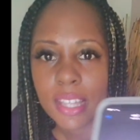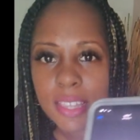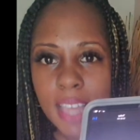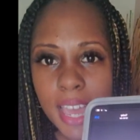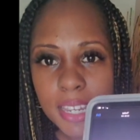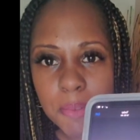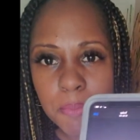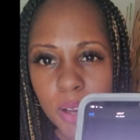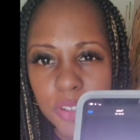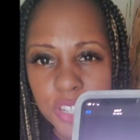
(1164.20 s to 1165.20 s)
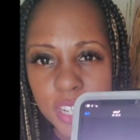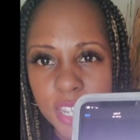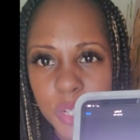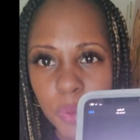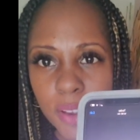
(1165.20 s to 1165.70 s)
That emoji
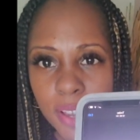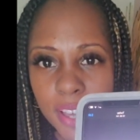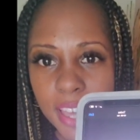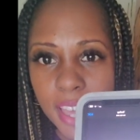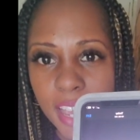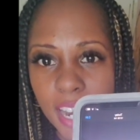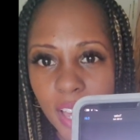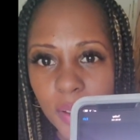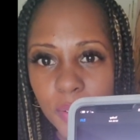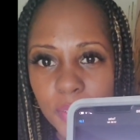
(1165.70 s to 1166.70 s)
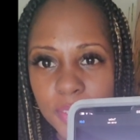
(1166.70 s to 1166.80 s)
is wearing a halo.